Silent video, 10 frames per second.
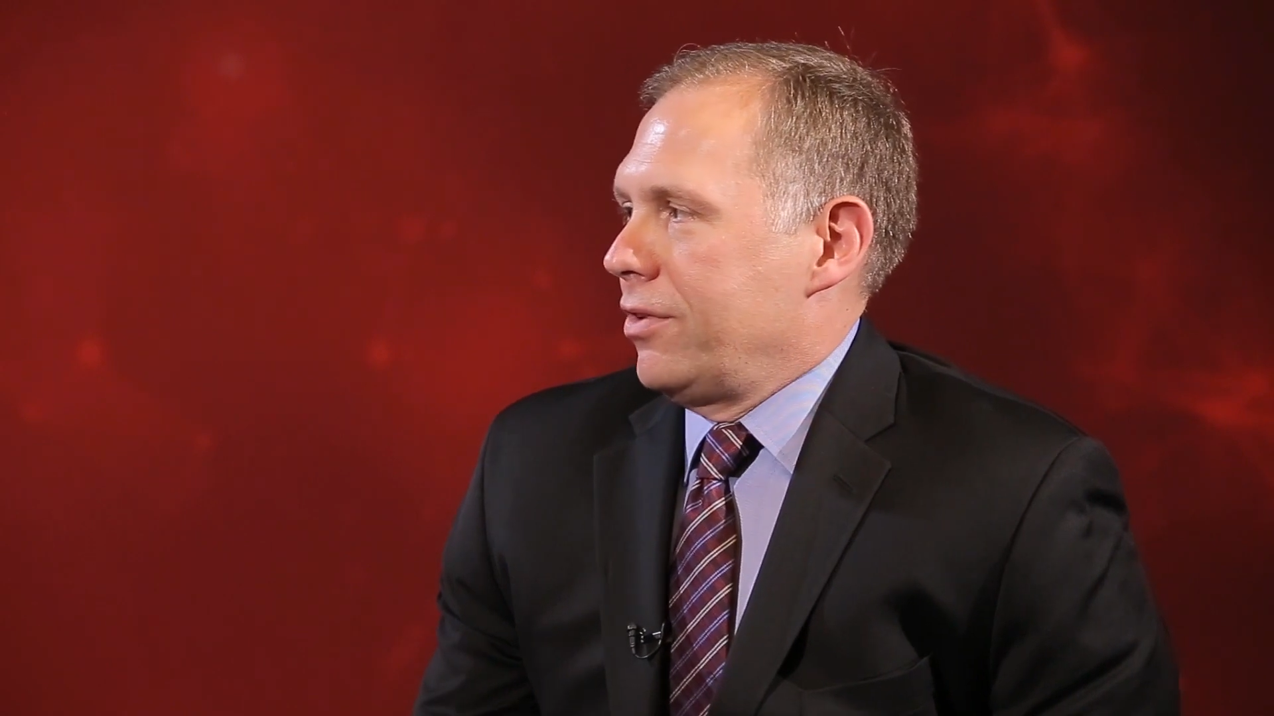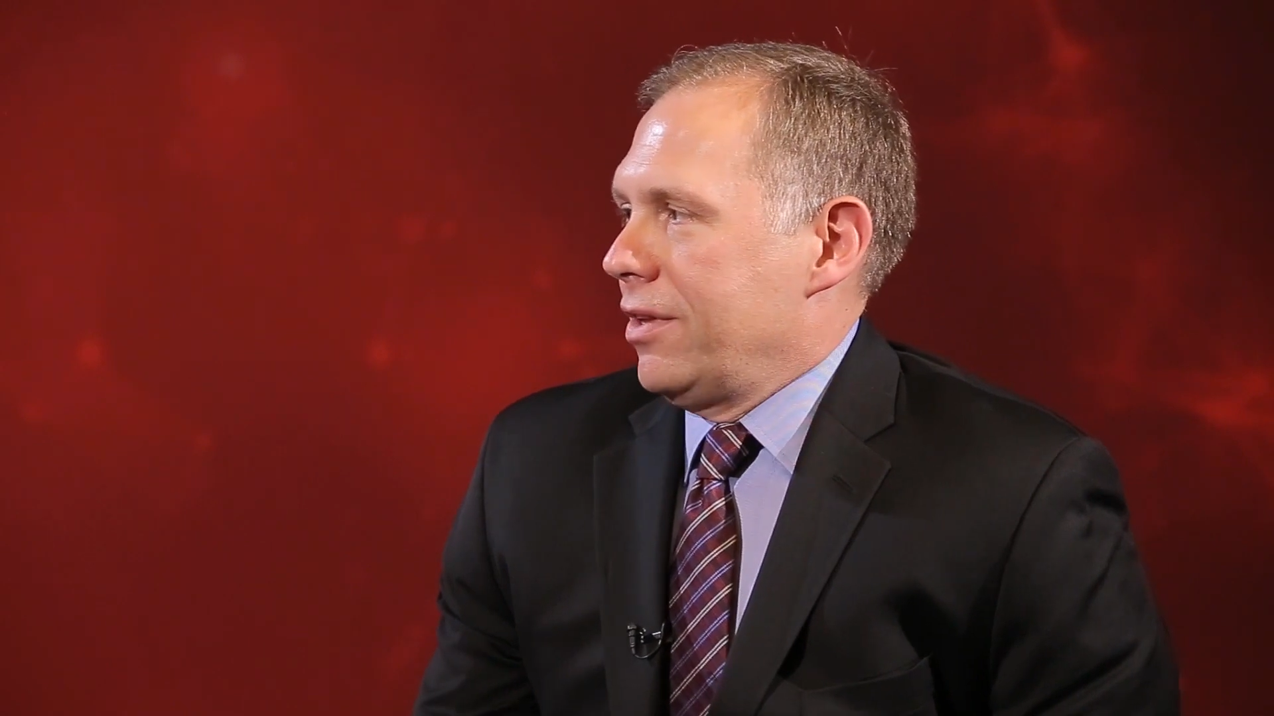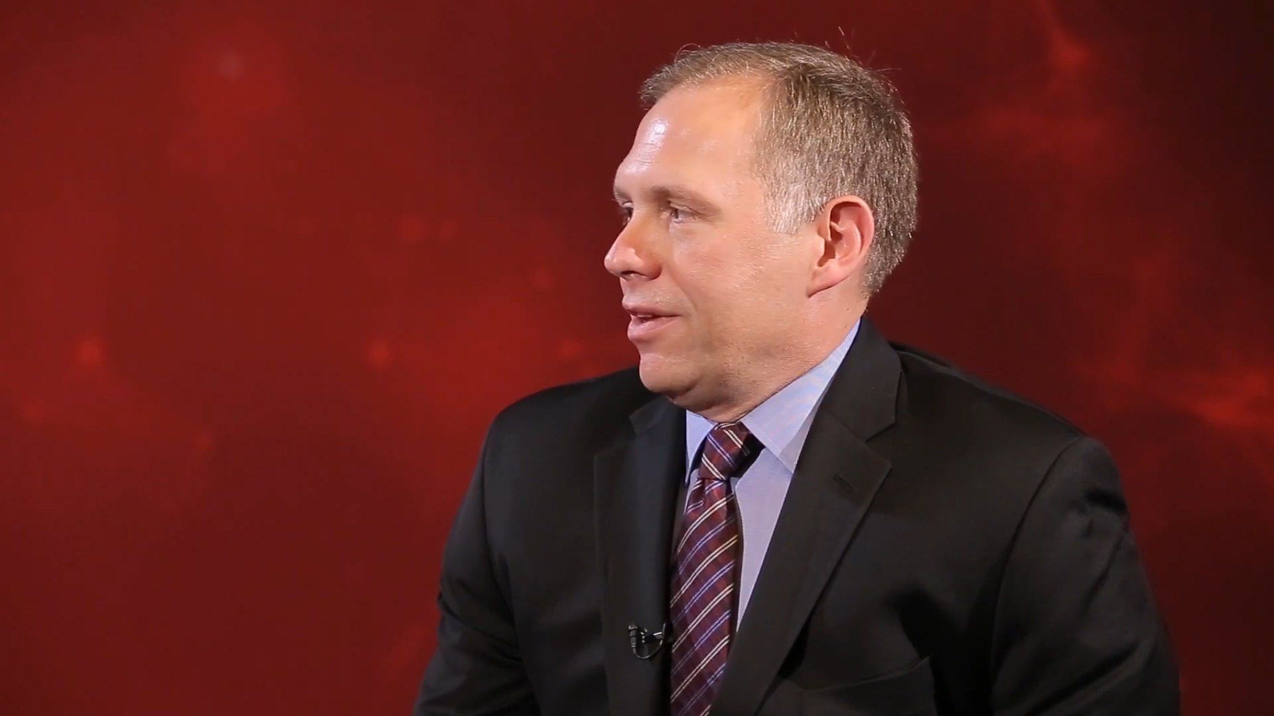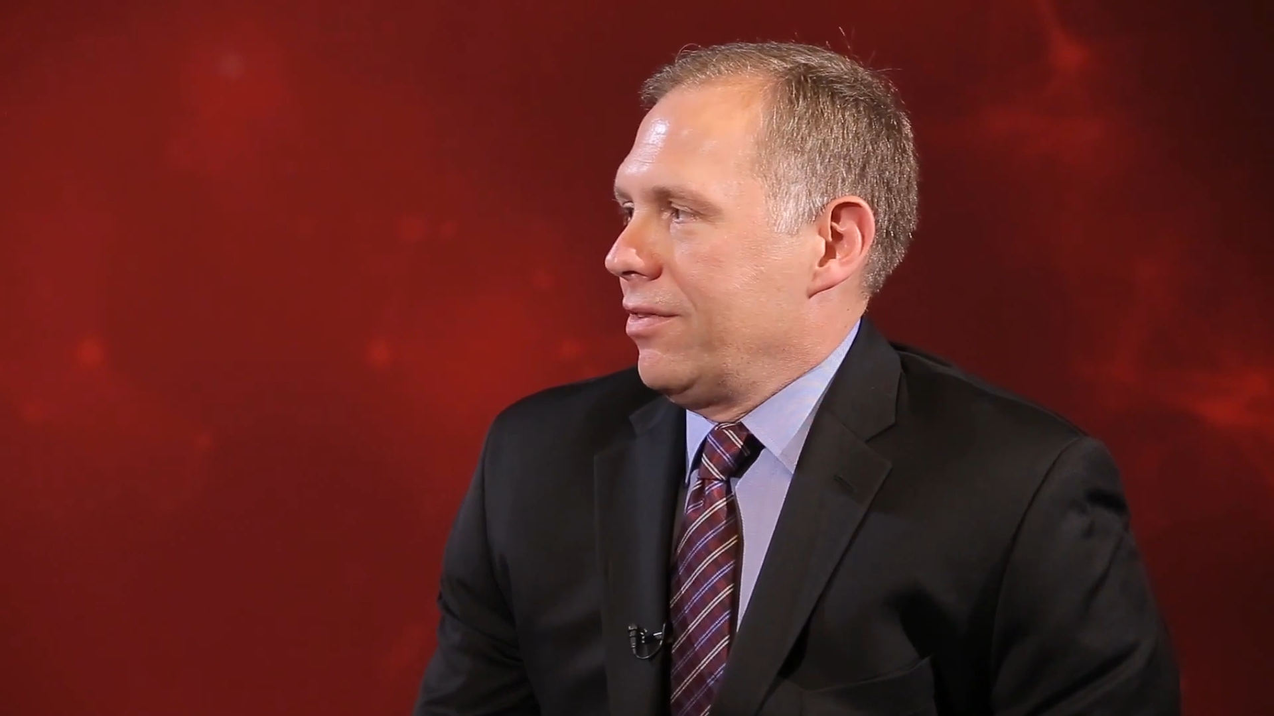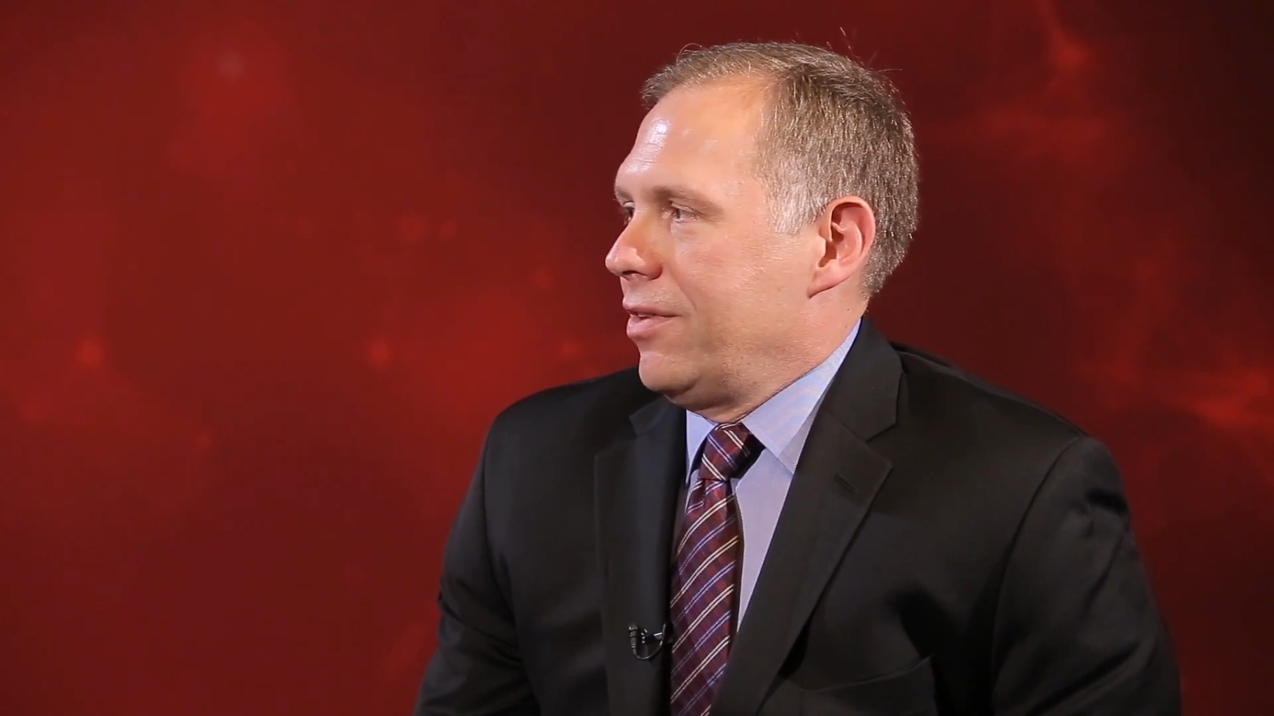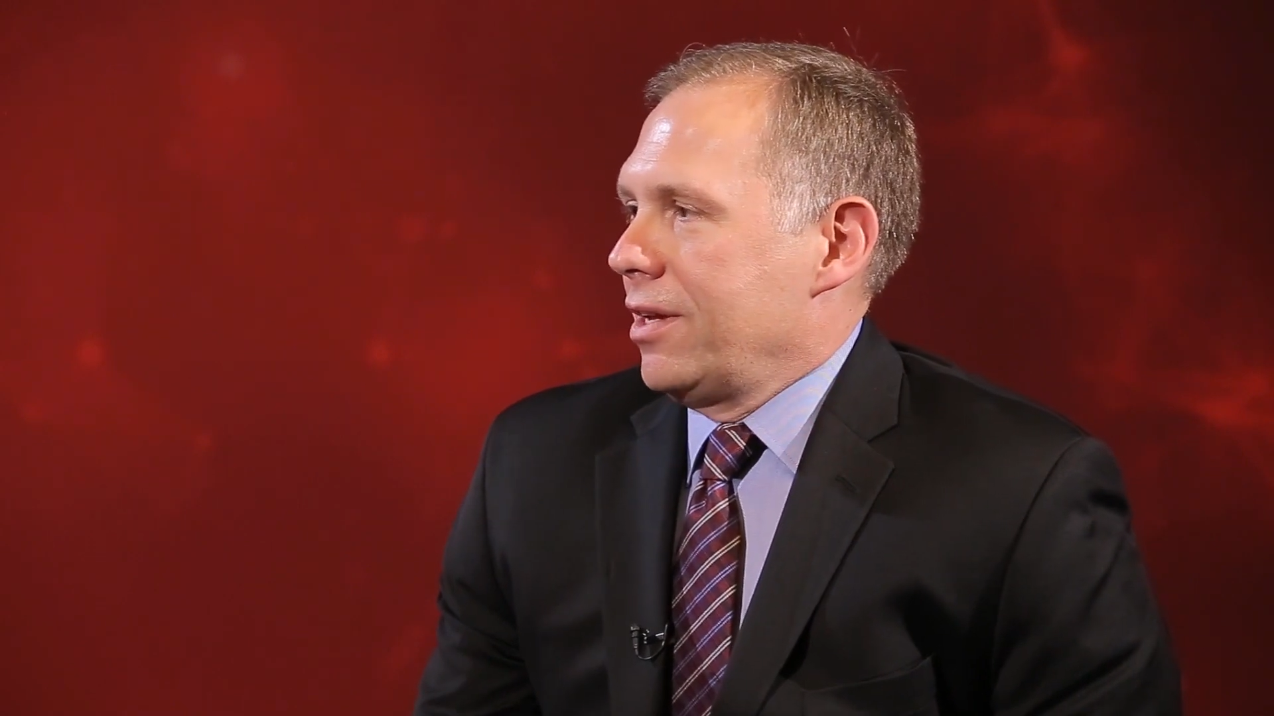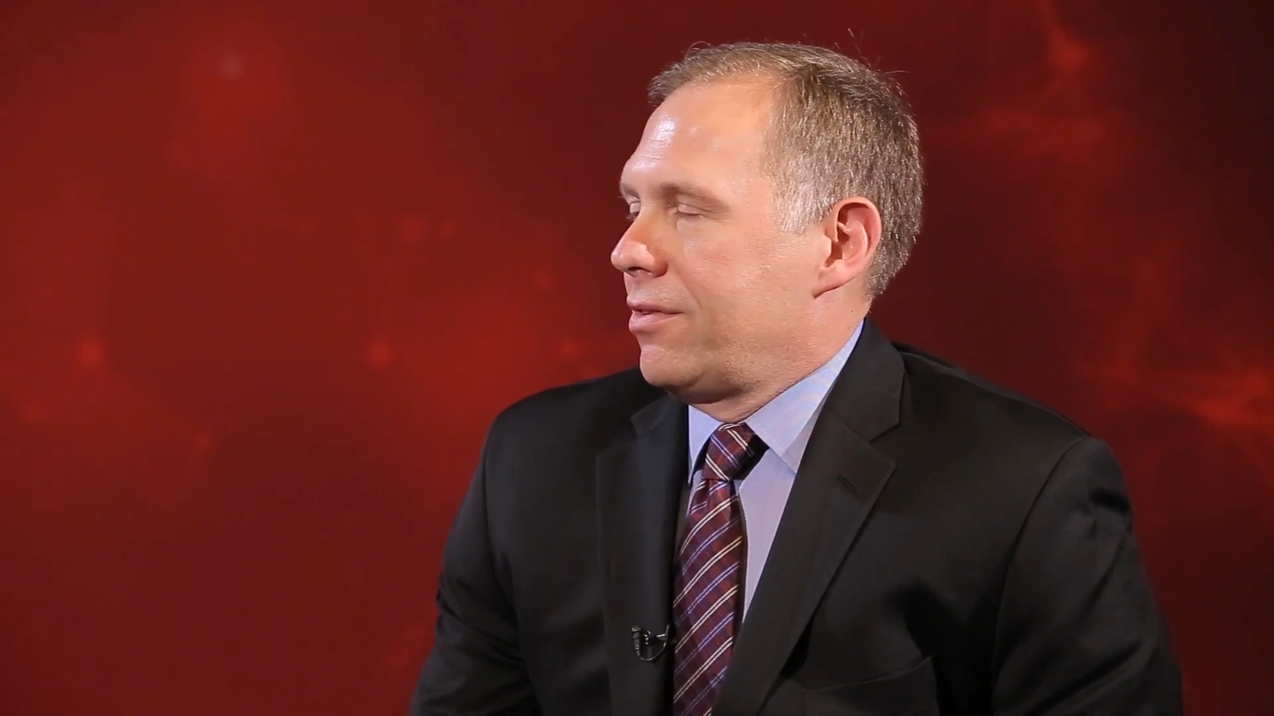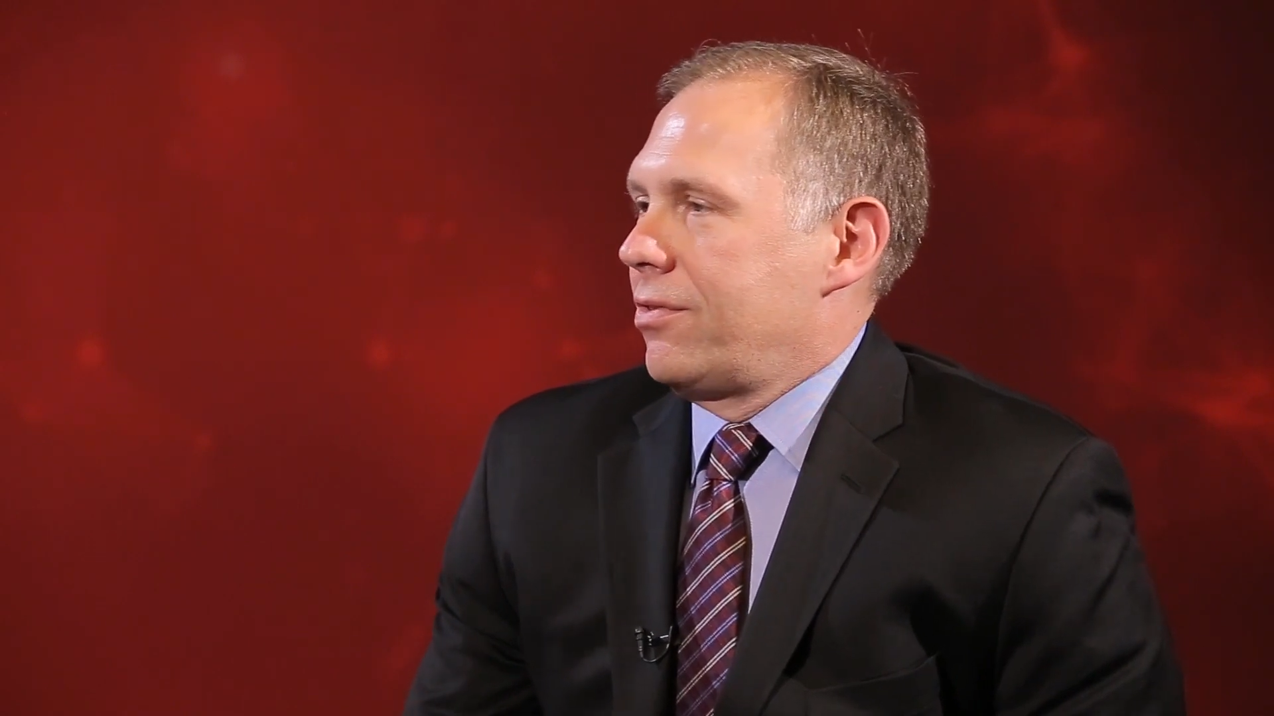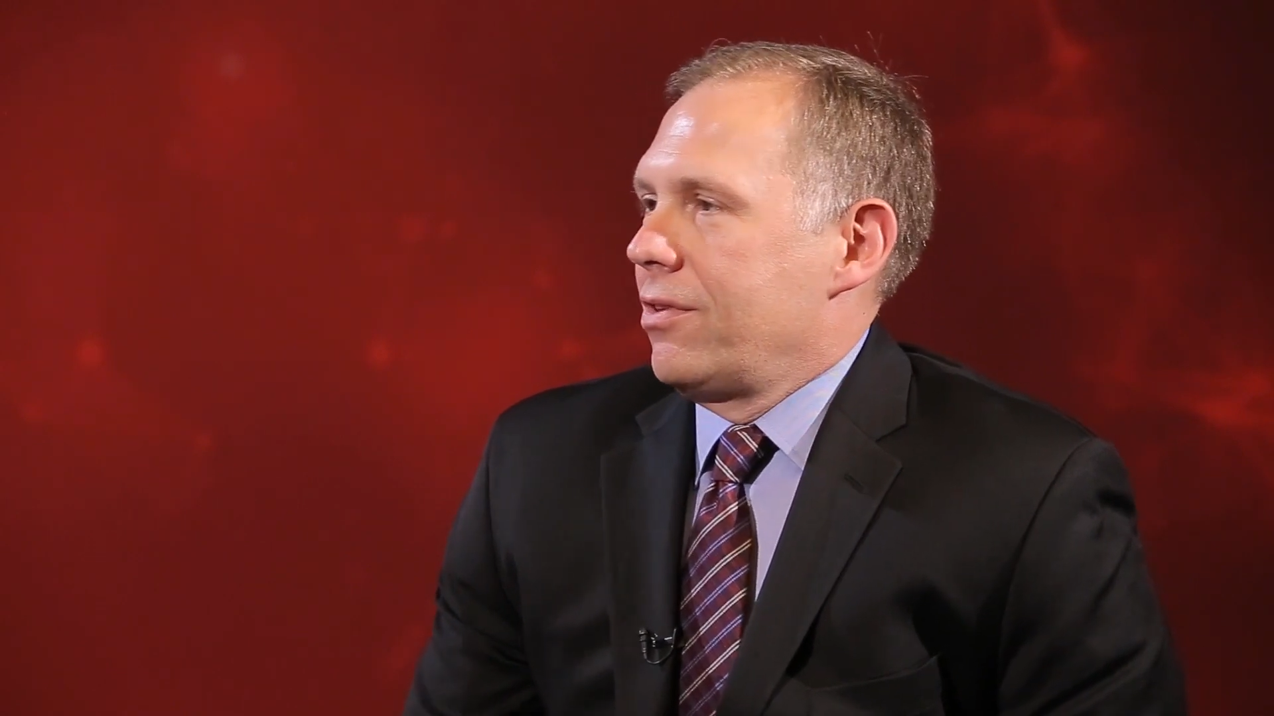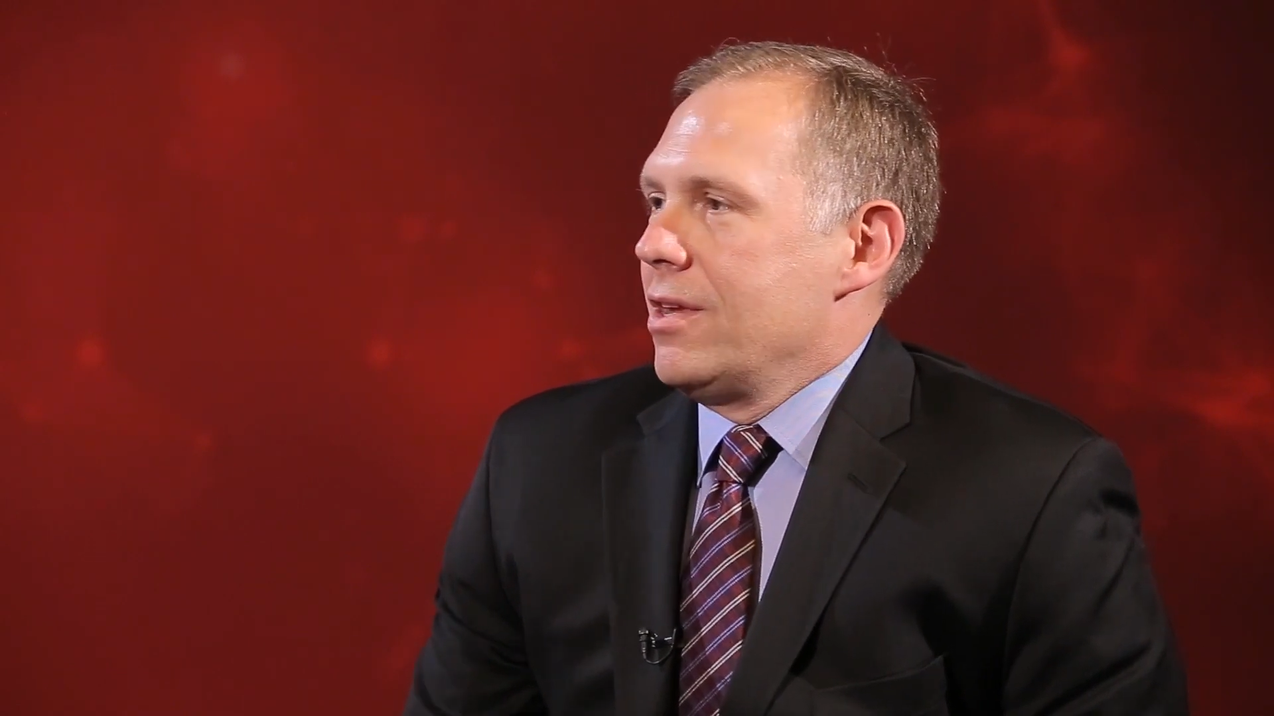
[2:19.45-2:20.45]

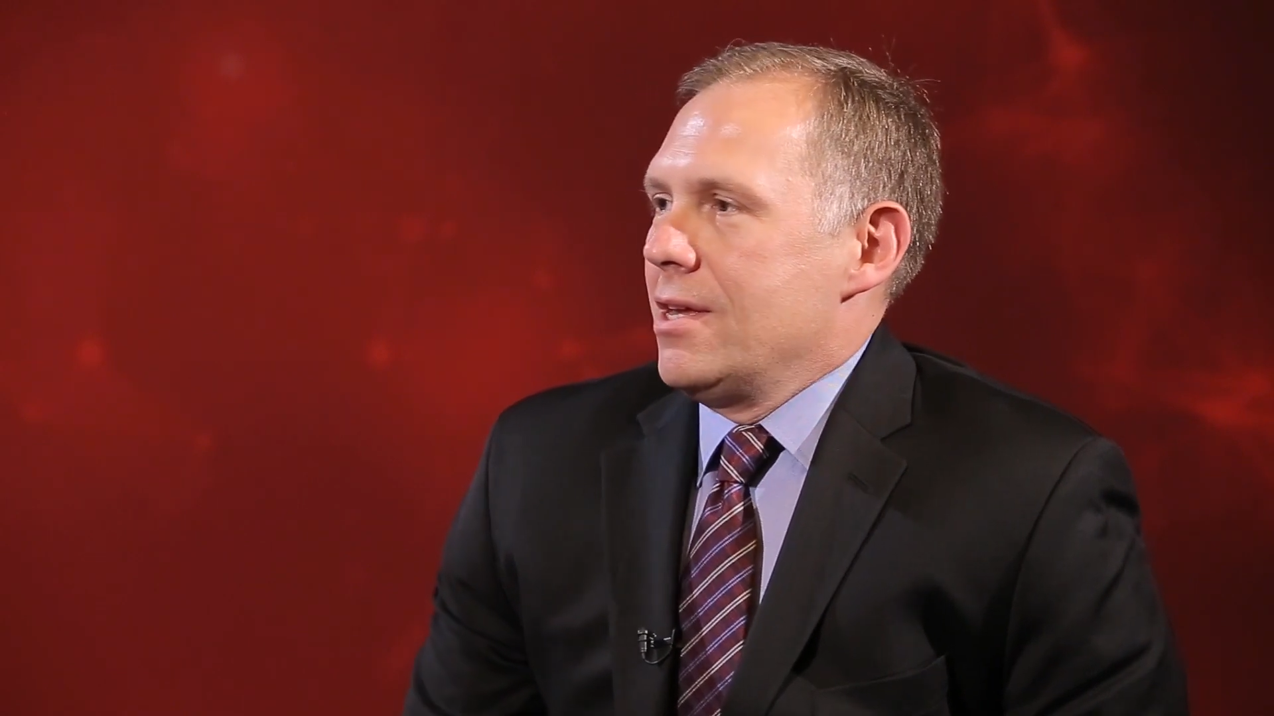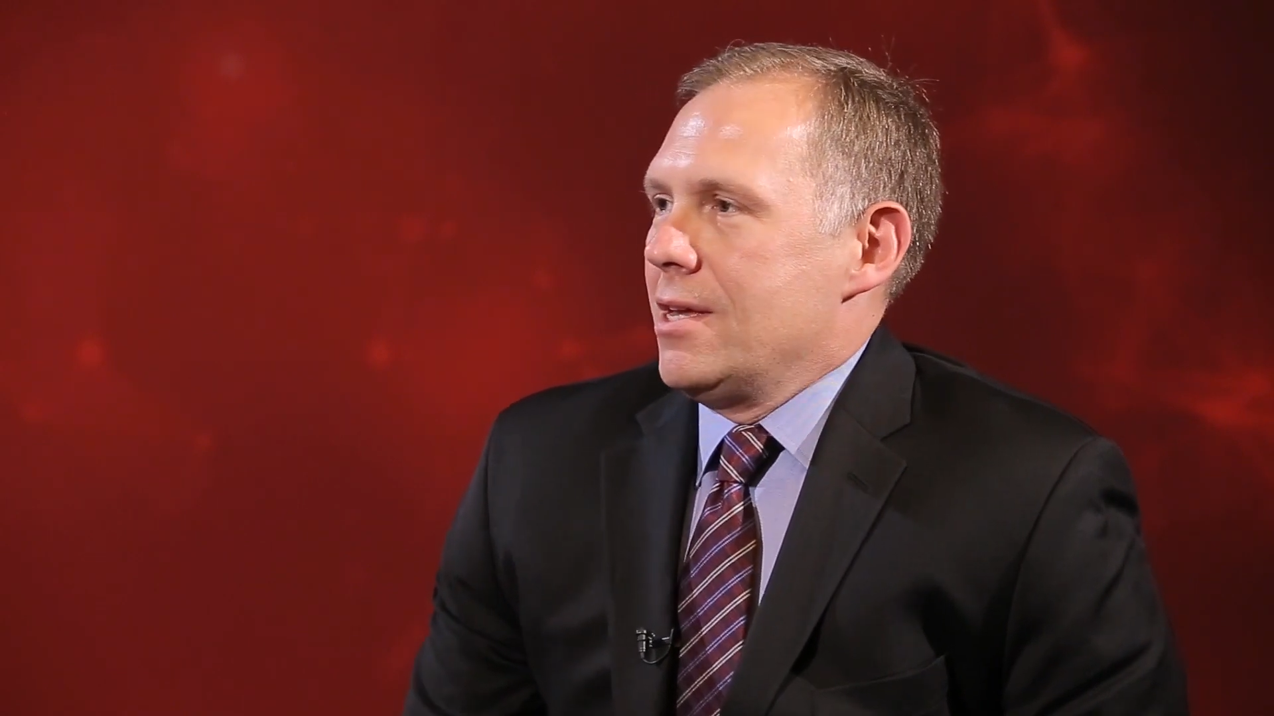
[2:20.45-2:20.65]
statistics.